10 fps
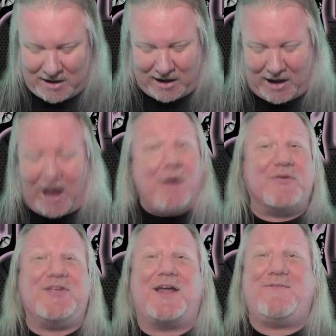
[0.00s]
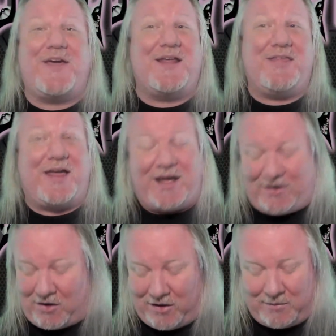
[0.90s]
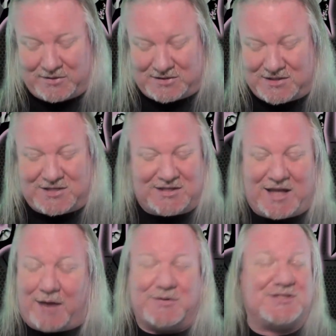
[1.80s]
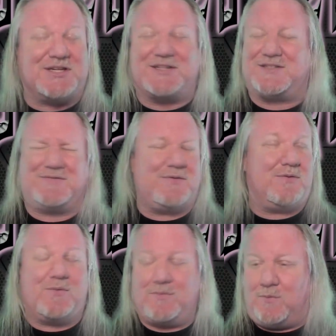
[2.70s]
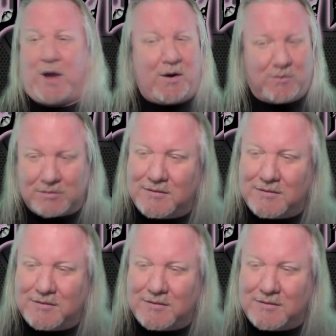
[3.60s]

Uh, I was not a fan of that at all. It was just, that was just, wow.